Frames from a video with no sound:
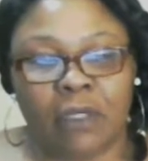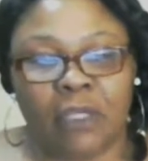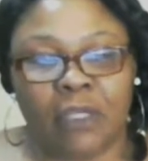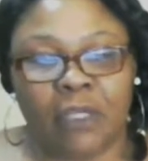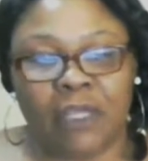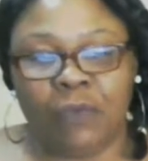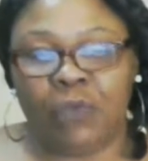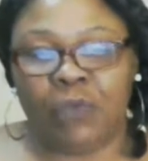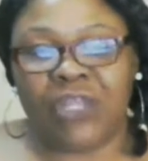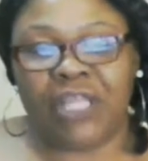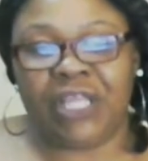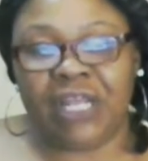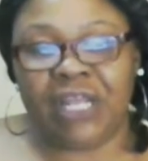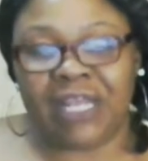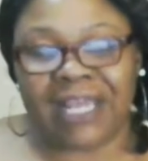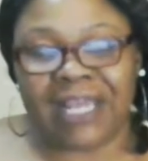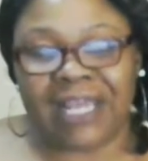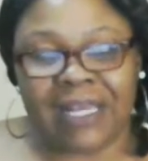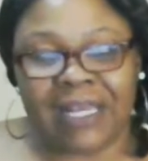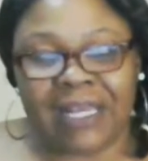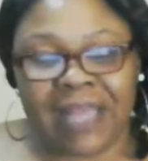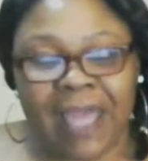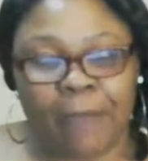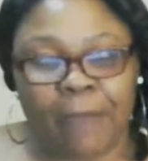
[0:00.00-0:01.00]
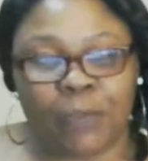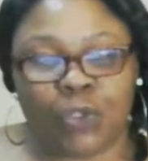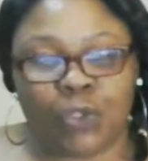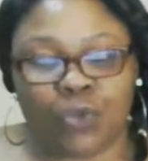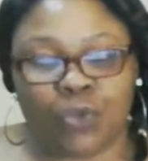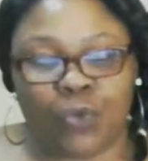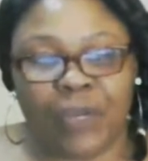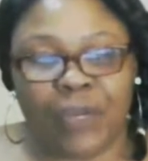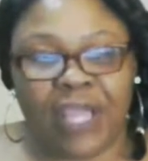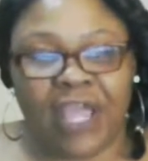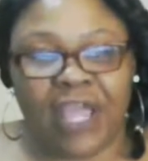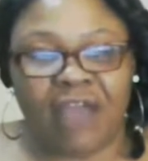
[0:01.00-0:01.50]
within a
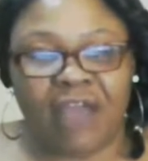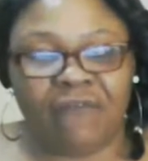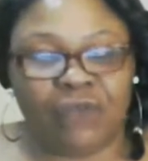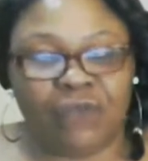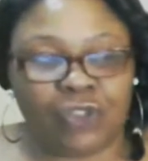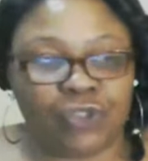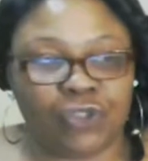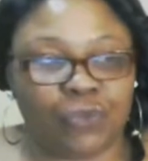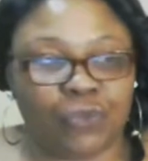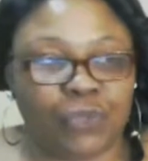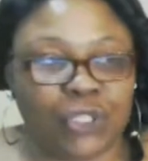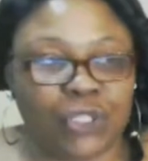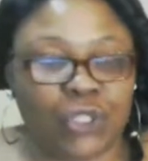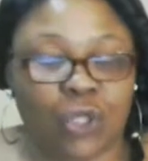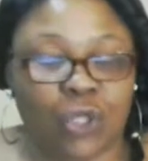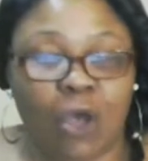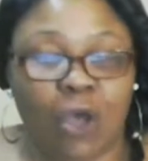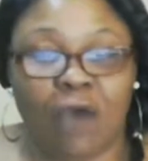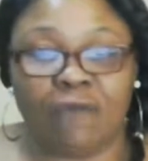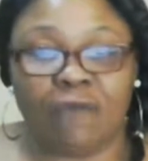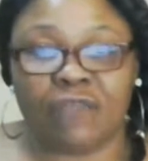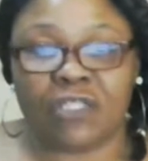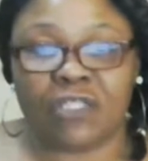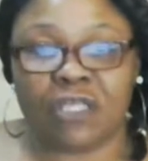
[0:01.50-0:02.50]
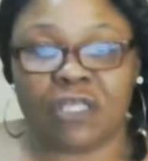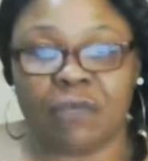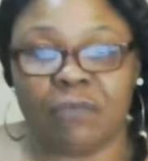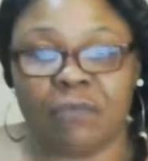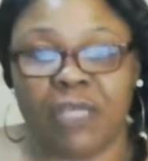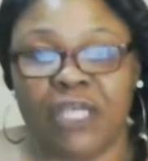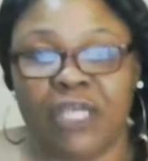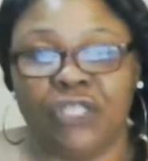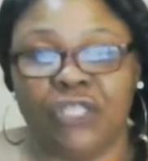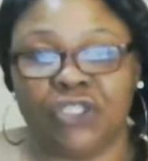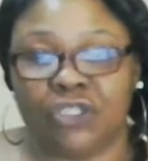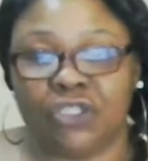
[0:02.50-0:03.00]
collaboratory effort to resolve
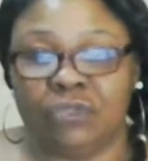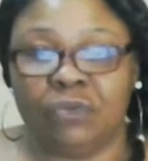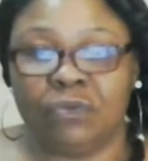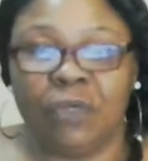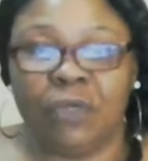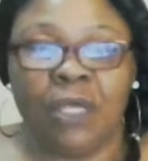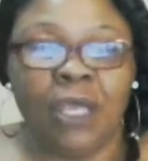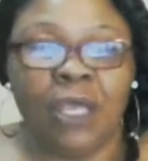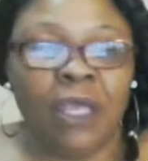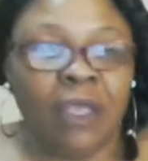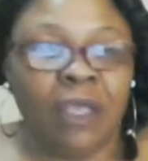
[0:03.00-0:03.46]
some issue.